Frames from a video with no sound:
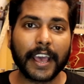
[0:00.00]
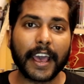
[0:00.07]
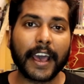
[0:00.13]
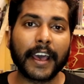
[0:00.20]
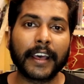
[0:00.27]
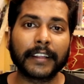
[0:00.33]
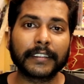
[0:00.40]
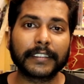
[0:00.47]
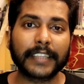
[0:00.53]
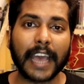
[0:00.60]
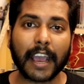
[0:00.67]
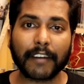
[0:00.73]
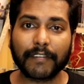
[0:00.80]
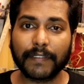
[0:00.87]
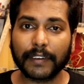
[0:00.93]
and
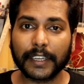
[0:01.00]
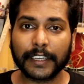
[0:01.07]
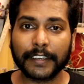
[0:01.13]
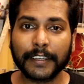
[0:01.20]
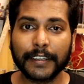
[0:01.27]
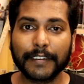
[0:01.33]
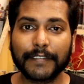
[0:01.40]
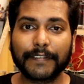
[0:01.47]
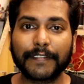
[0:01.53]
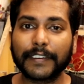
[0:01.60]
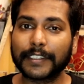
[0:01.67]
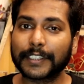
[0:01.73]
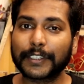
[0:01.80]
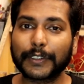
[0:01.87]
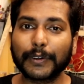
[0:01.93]
thankfully
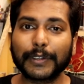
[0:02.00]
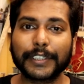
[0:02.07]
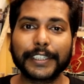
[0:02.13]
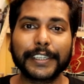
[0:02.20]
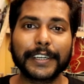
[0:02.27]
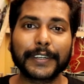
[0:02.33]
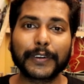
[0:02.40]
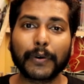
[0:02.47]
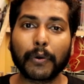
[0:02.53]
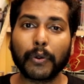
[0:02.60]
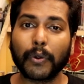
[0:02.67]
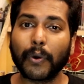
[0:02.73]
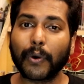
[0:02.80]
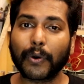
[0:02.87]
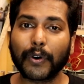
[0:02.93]
Funskool didn't go
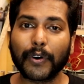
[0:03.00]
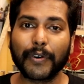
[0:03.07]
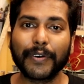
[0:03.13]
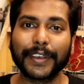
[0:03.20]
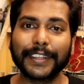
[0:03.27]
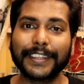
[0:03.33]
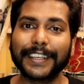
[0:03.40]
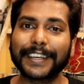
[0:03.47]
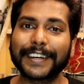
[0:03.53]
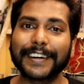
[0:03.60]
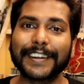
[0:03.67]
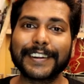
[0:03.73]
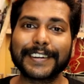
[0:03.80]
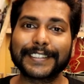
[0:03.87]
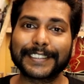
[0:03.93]
loco with the
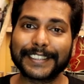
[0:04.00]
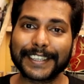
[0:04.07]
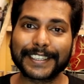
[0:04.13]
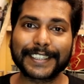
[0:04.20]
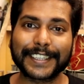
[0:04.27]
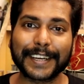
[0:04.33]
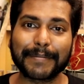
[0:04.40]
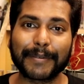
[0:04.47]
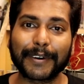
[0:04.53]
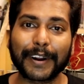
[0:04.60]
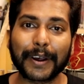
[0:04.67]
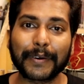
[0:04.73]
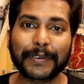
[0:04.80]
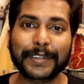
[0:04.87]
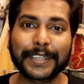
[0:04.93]
colors this time
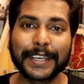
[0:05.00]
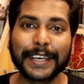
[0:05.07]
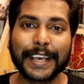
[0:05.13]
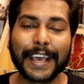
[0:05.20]
around.